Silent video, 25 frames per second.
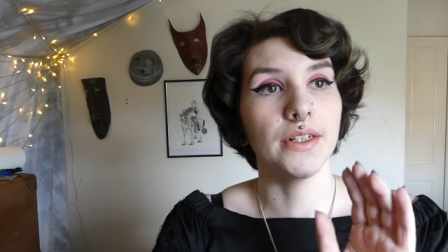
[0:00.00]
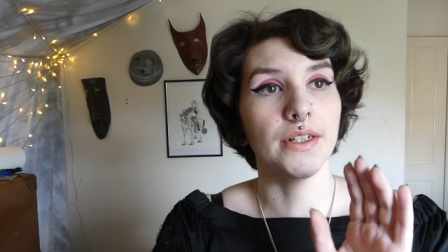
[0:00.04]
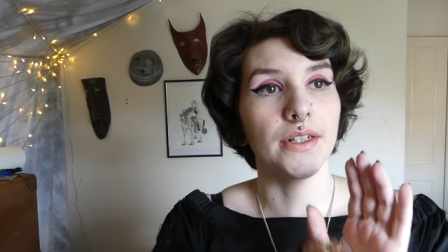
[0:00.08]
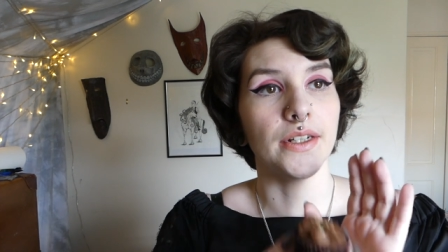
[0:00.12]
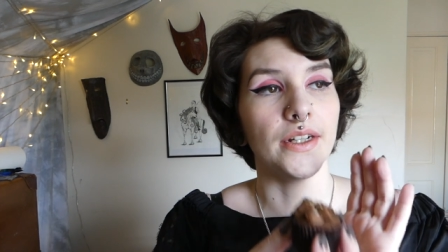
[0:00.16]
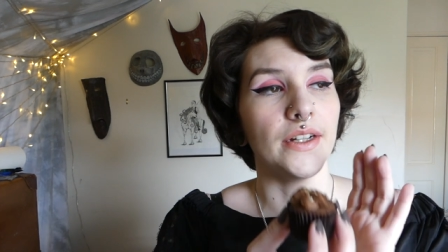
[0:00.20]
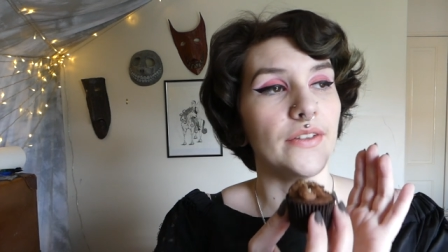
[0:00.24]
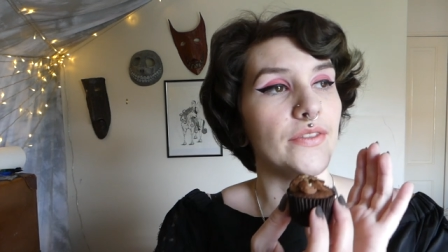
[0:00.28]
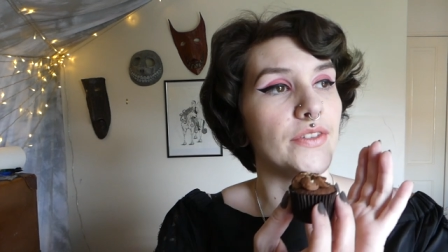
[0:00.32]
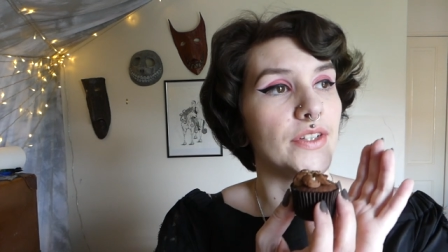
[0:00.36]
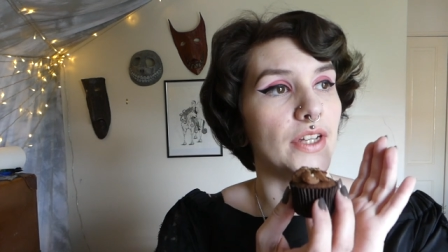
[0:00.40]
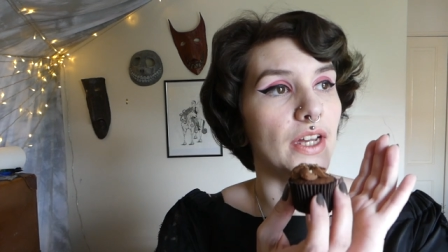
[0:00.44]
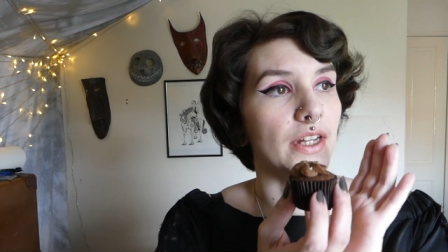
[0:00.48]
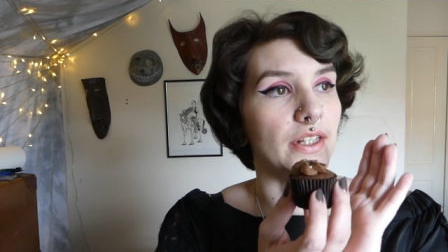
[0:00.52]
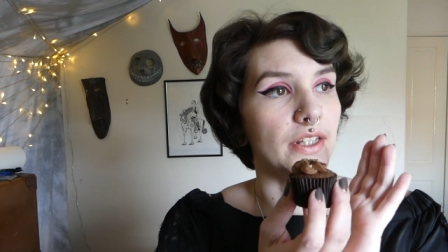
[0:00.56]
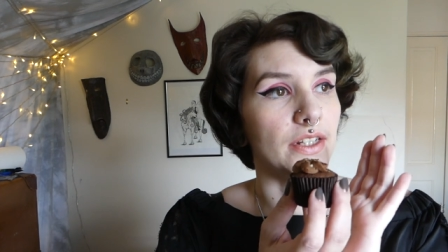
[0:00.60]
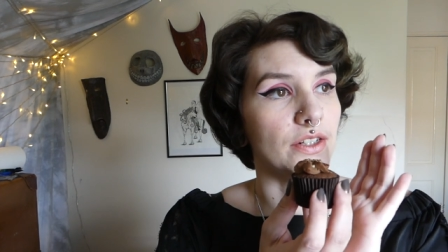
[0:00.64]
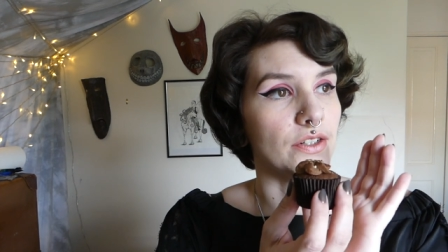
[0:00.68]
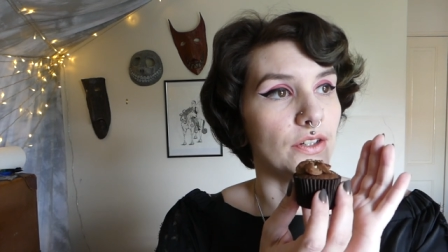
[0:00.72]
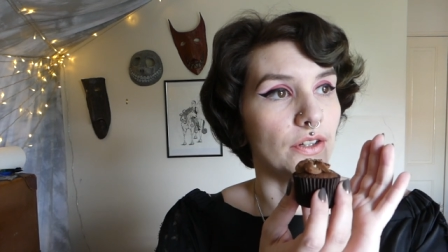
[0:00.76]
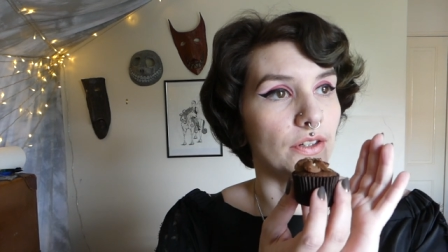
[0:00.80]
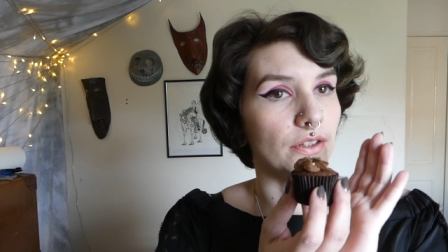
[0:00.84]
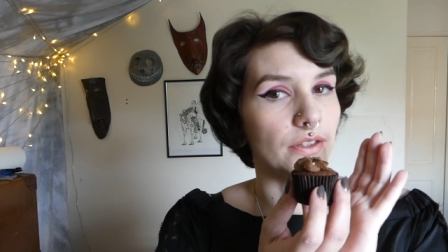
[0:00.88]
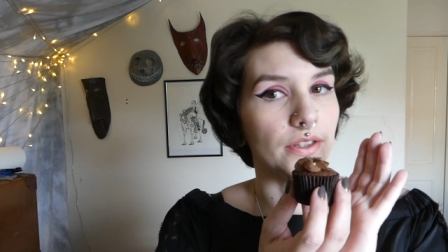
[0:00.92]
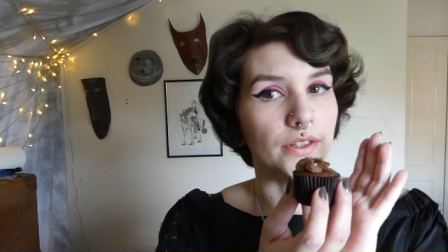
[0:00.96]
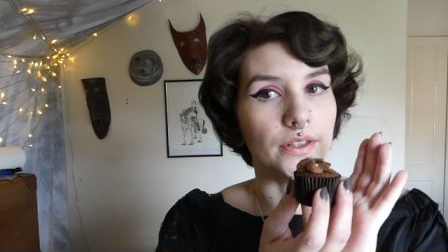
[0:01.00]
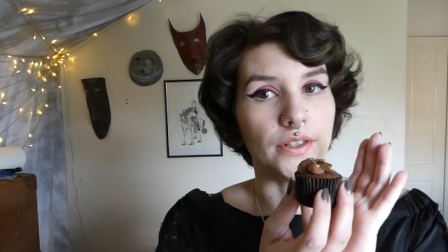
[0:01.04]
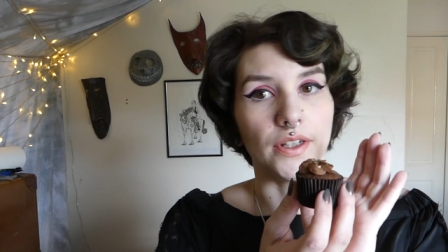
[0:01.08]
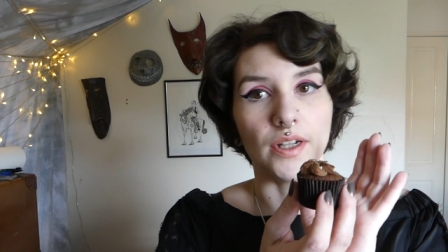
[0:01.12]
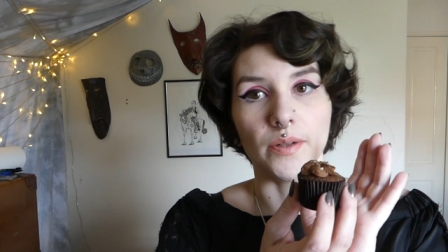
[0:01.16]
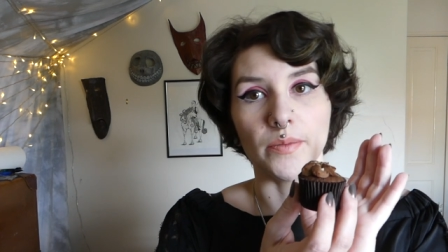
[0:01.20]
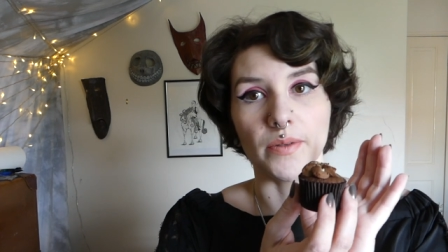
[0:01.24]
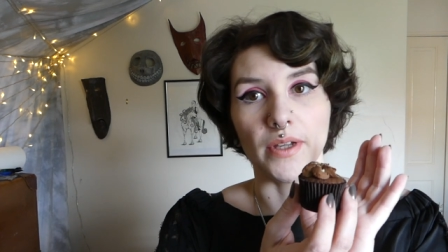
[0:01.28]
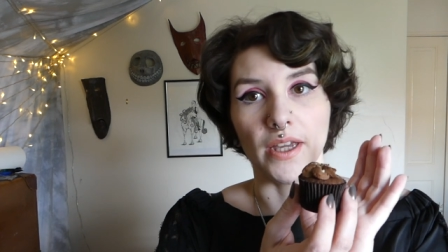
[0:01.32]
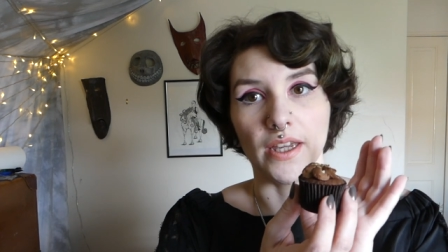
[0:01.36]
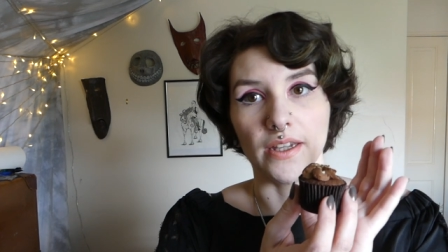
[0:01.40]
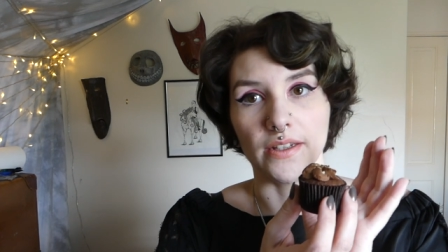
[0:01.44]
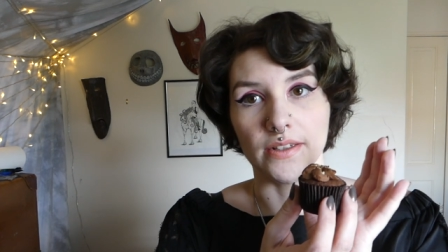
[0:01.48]
have tiny chocolate
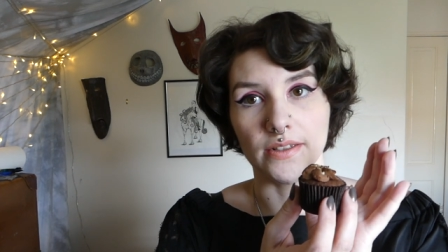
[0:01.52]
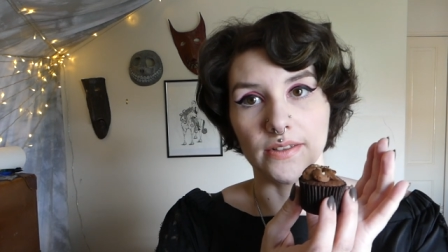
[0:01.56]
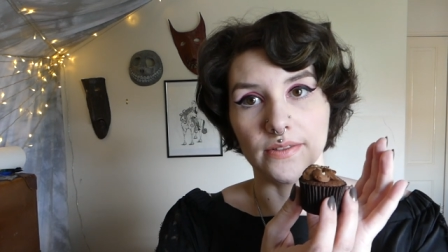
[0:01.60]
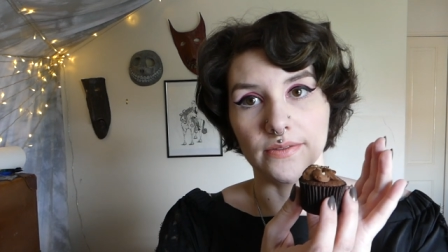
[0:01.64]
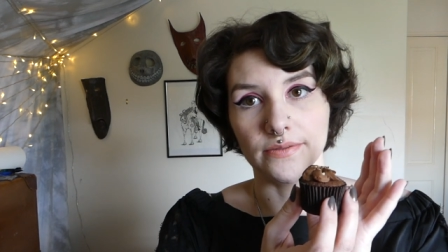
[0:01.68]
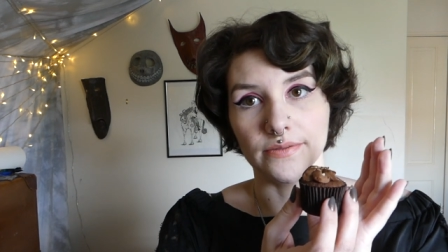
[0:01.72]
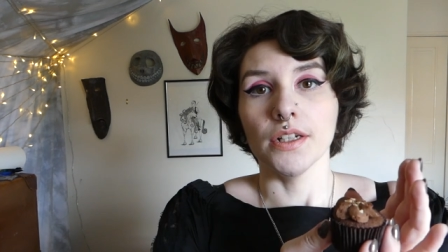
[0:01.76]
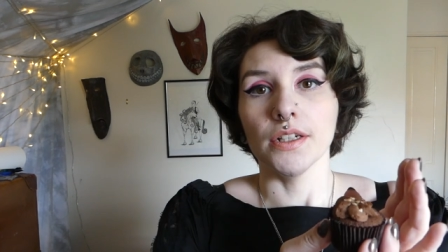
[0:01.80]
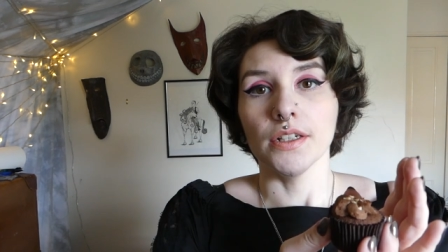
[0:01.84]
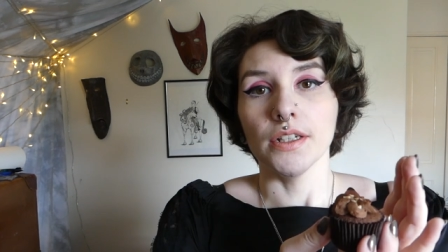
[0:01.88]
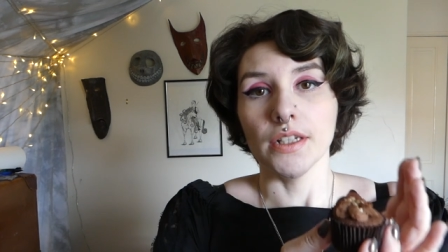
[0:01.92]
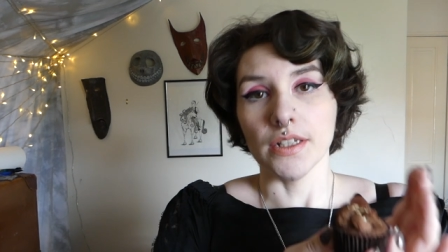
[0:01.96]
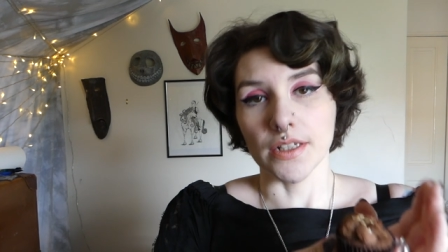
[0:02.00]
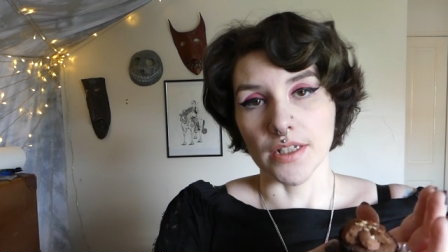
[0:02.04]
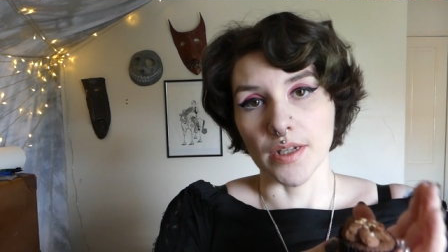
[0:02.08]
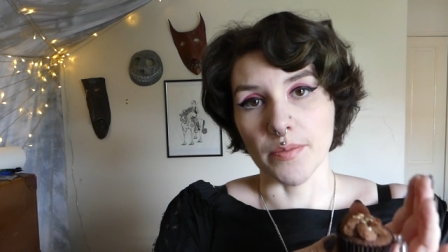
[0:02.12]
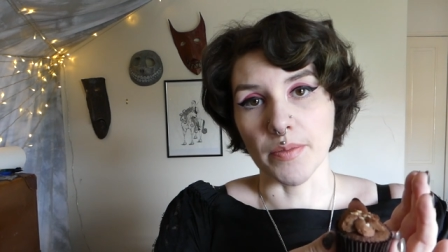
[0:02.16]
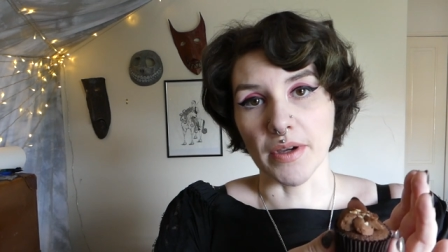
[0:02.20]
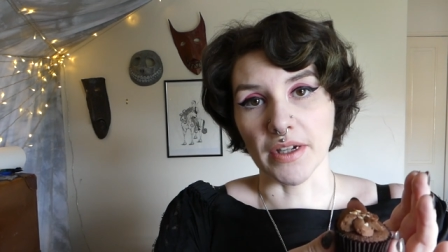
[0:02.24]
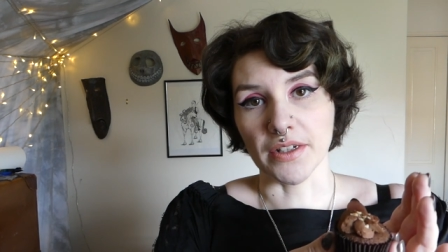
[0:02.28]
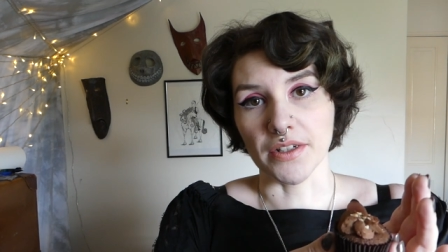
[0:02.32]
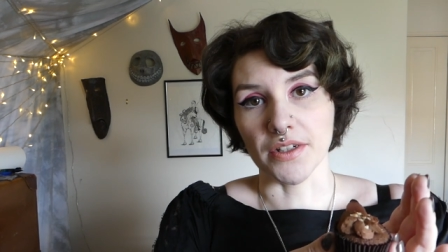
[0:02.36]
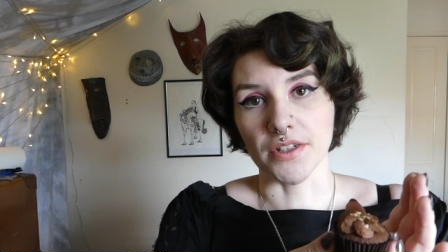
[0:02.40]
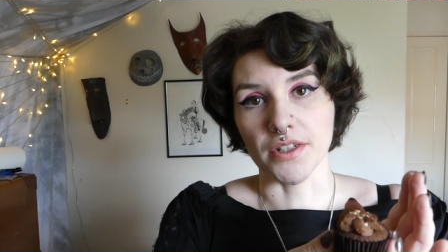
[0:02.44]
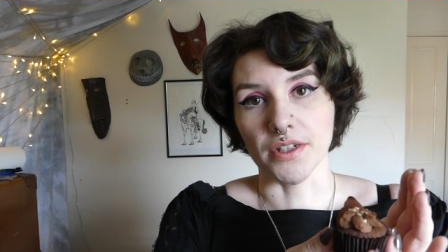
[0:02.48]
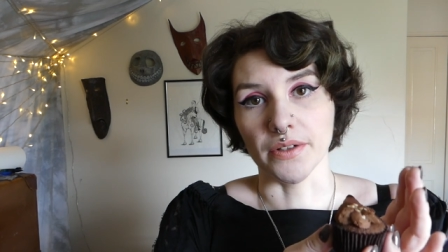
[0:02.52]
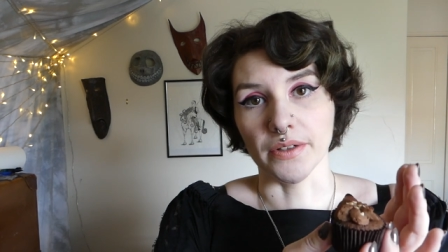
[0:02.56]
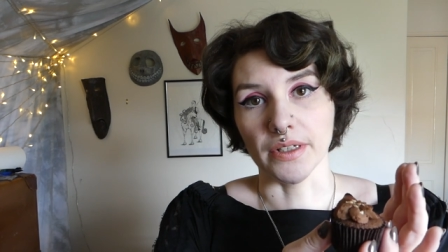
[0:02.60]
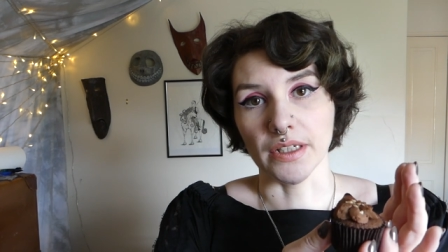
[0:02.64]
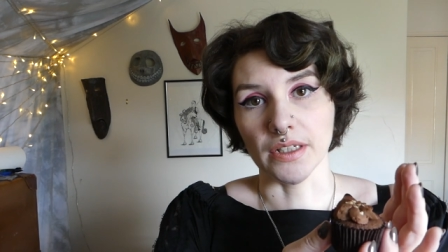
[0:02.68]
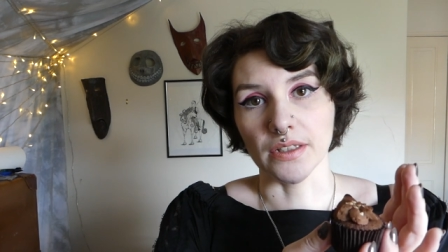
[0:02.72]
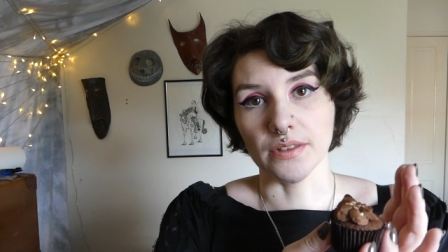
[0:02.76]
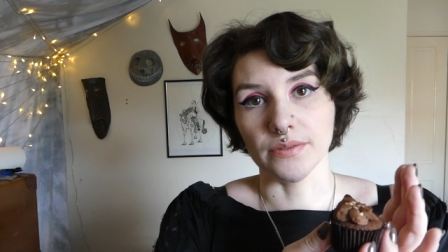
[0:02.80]
cupcakes. Let's get back to sewing.